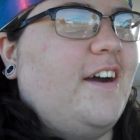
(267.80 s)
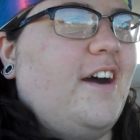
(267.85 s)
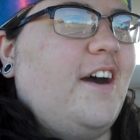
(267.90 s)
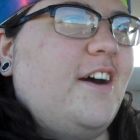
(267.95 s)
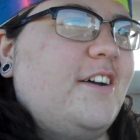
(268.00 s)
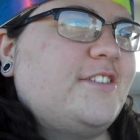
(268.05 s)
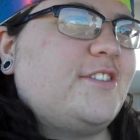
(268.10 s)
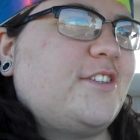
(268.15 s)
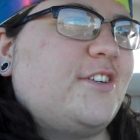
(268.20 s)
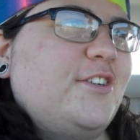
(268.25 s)

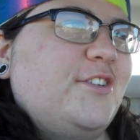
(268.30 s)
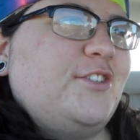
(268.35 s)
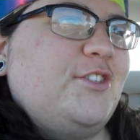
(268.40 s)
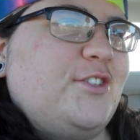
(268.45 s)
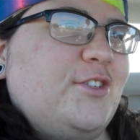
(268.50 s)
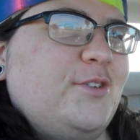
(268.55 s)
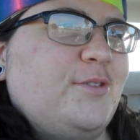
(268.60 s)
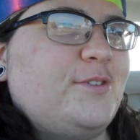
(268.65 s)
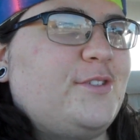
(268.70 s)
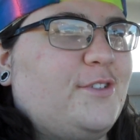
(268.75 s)
Husker
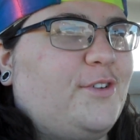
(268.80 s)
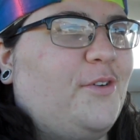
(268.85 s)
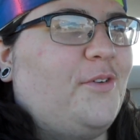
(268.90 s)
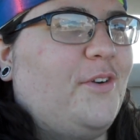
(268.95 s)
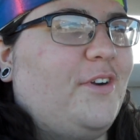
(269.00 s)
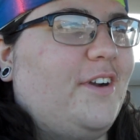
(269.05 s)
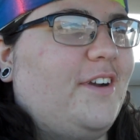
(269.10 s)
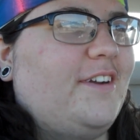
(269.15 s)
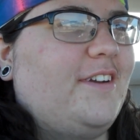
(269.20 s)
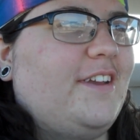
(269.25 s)
Shoe
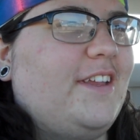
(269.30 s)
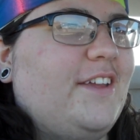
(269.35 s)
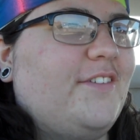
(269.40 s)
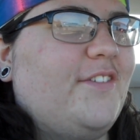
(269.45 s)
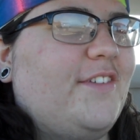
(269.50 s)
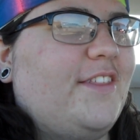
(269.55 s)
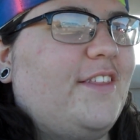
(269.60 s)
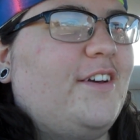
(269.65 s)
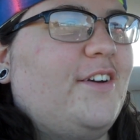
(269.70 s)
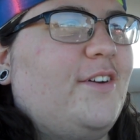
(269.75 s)
Store,
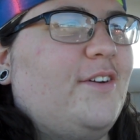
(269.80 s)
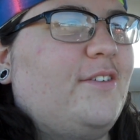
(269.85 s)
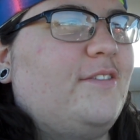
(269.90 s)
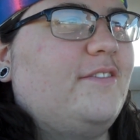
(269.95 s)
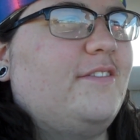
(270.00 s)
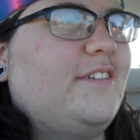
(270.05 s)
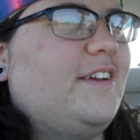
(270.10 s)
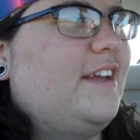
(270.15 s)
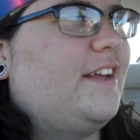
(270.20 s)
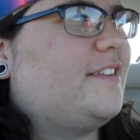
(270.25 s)
even though it